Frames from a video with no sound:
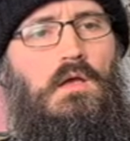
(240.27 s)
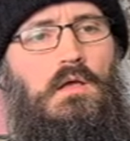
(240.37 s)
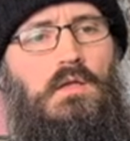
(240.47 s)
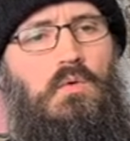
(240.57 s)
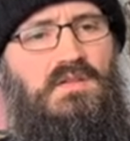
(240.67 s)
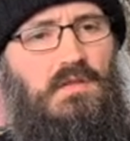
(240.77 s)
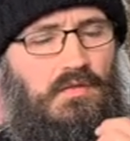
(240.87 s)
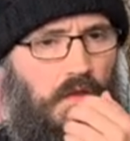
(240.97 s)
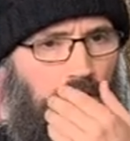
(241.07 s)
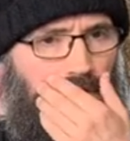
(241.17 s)
It was, I
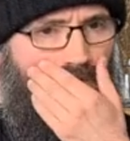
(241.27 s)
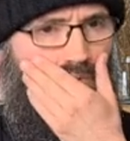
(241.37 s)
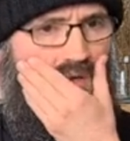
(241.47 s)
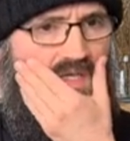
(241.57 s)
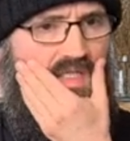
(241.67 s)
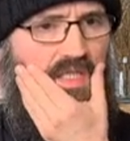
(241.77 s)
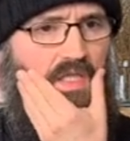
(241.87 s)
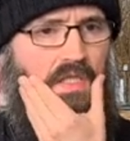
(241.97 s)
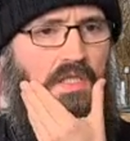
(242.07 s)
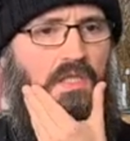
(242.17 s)
think,
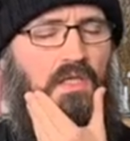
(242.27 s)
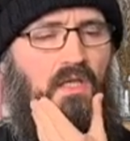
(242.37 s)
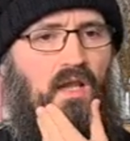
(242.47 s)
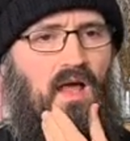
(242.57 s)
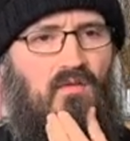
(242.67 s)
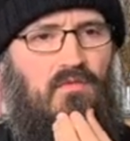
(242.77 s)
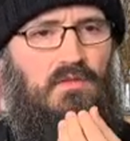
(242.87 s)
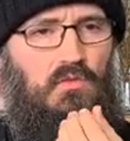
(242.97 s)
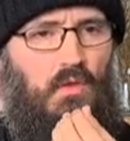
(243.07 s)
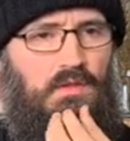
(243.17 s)

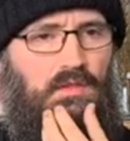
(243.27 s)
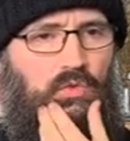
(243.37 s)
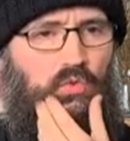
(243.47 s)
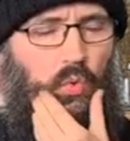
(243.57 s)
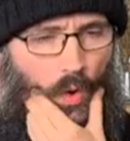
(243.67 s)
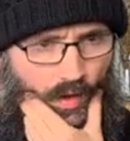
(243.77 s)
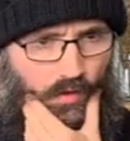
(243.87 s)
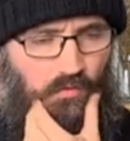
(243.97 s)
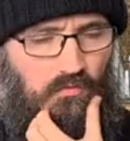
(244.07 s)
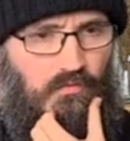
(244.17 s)
2011,
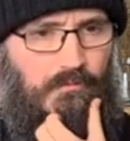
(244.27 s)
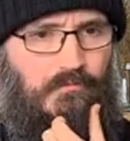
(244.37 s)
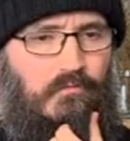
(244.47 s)
2012,